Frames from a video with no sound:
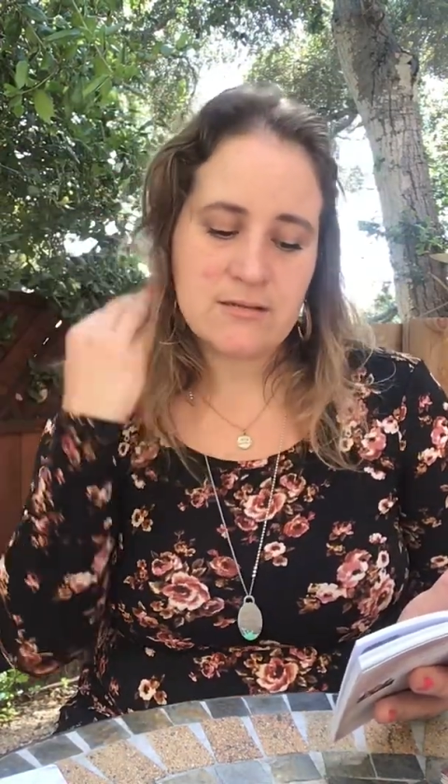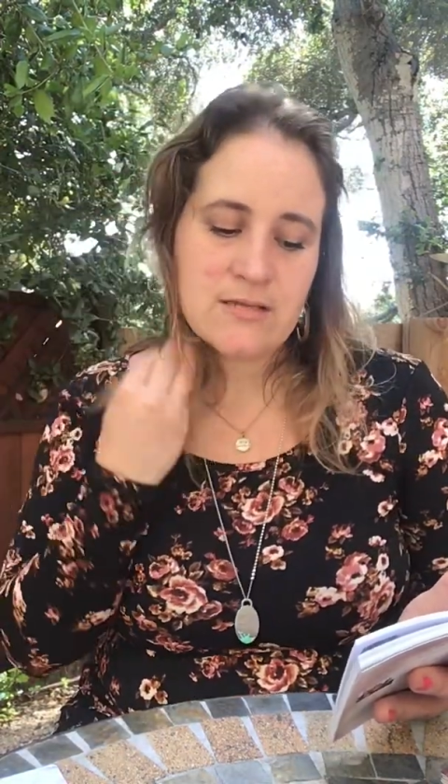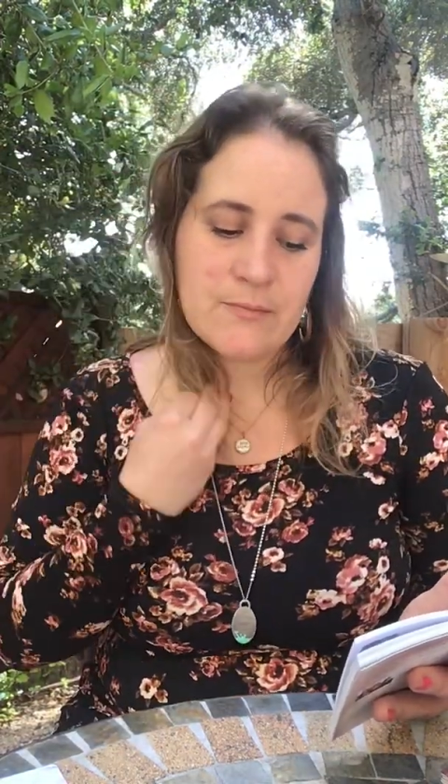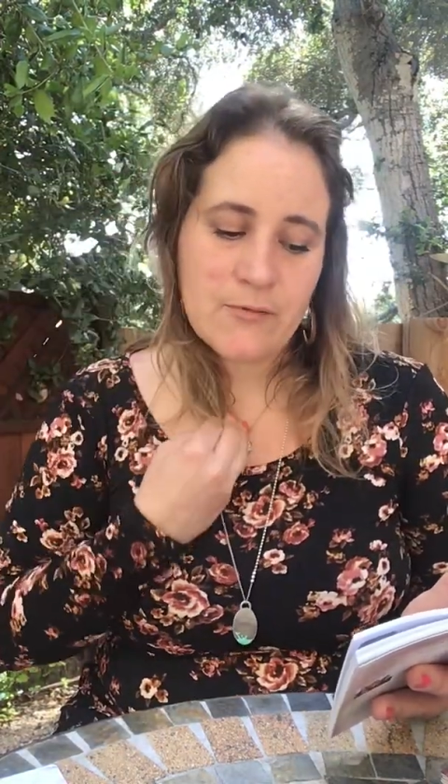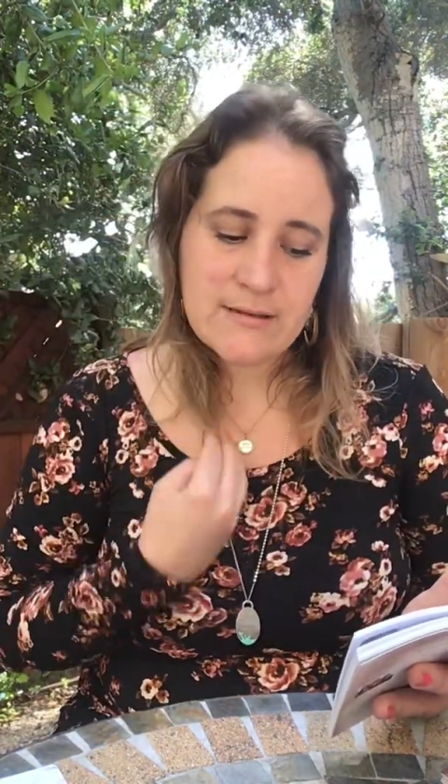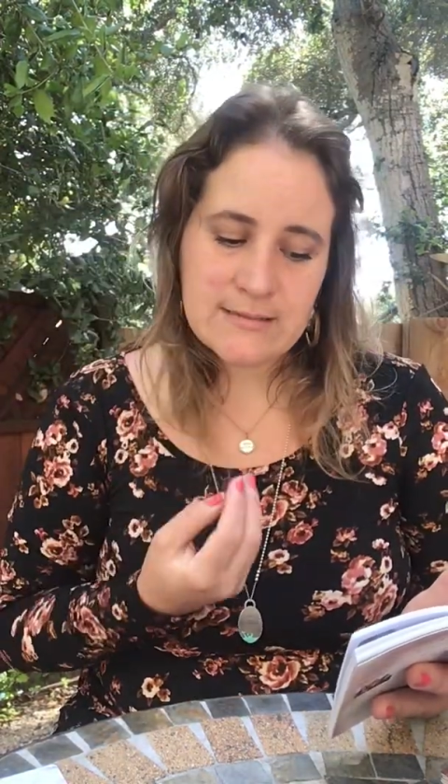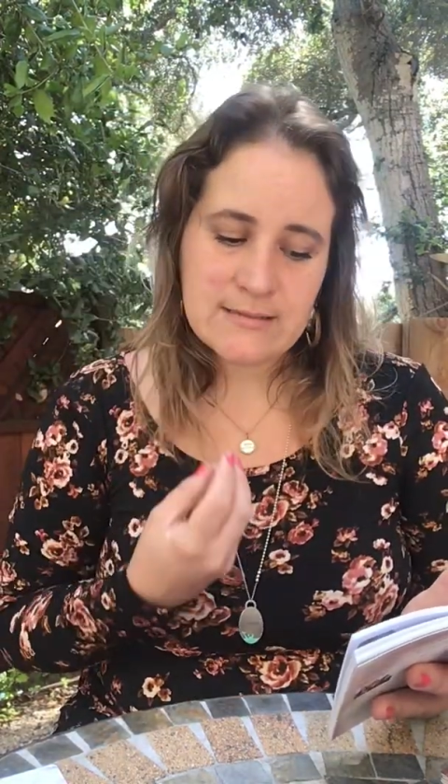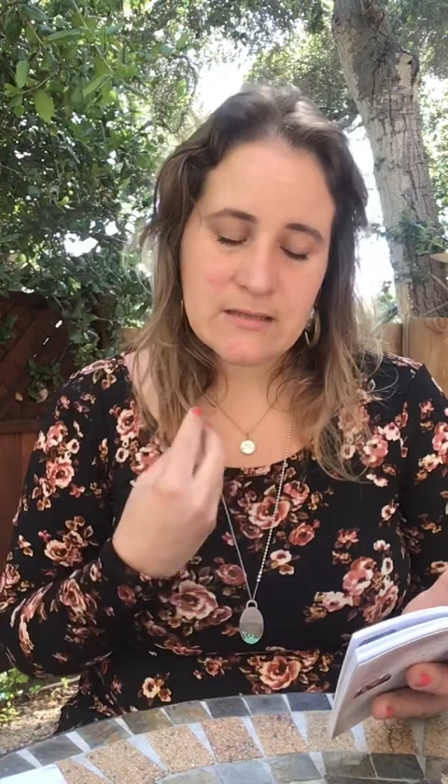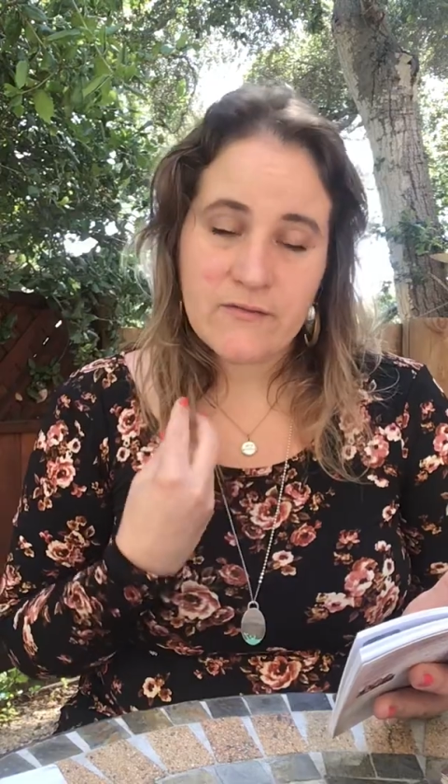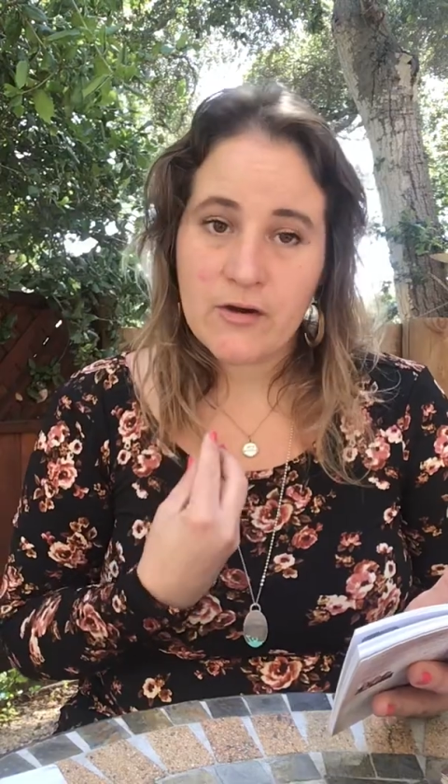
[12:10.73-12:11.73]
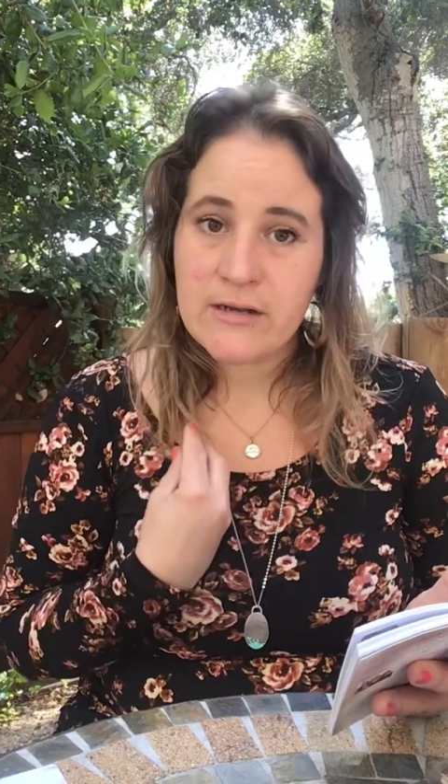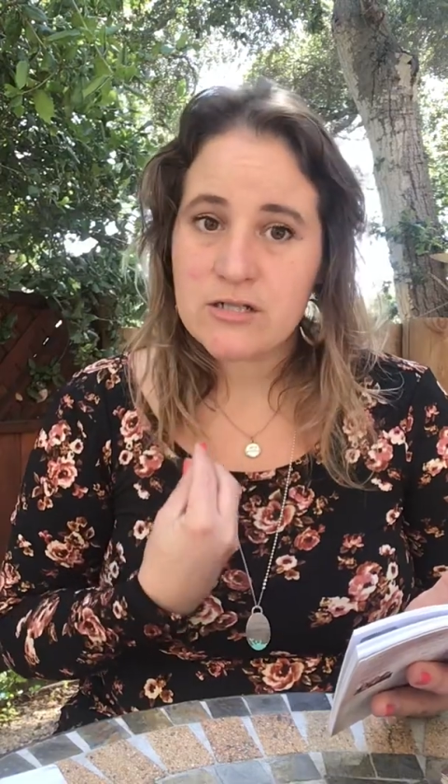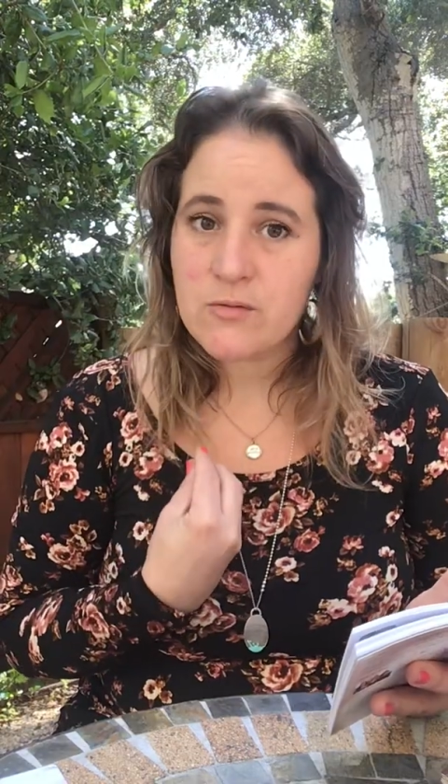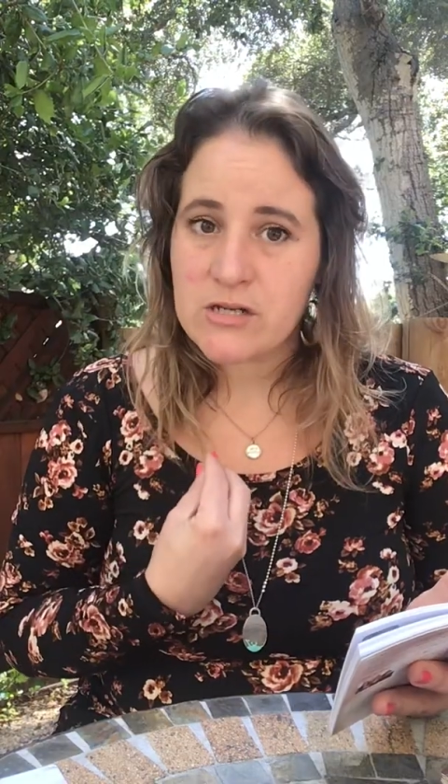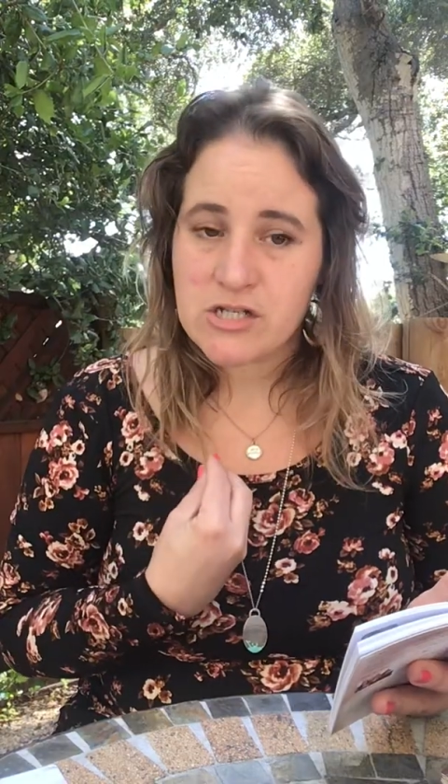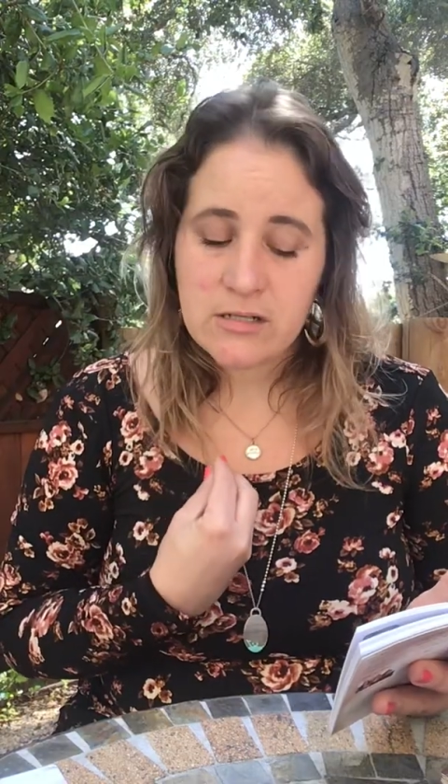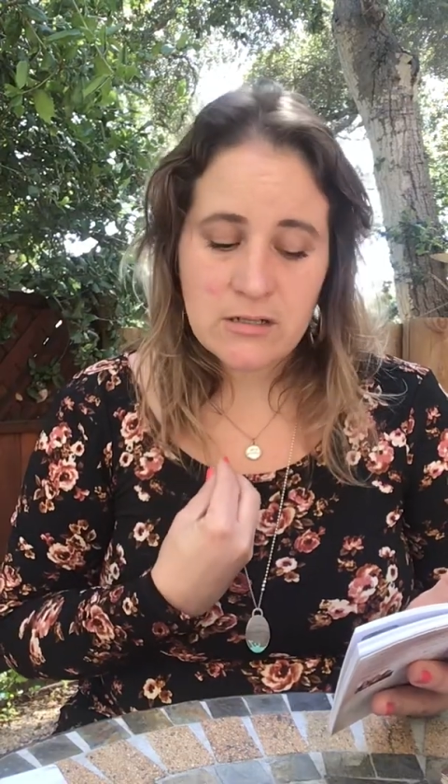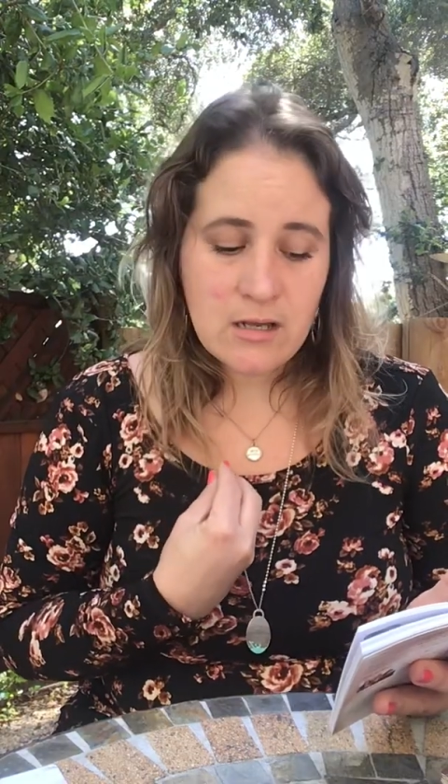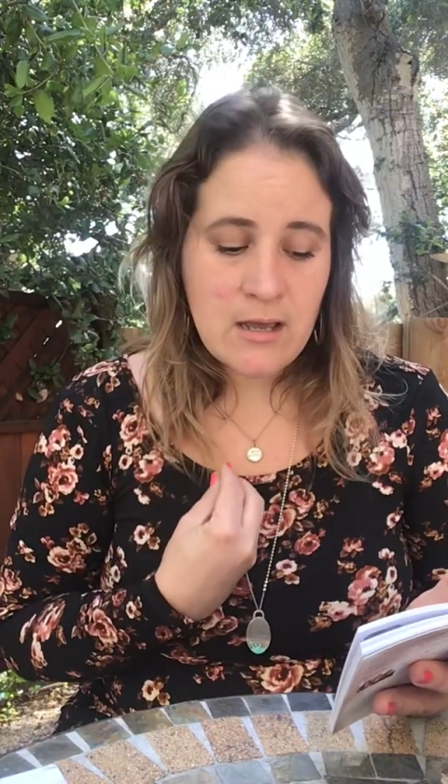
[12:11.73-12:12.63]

to the presence of your intuition,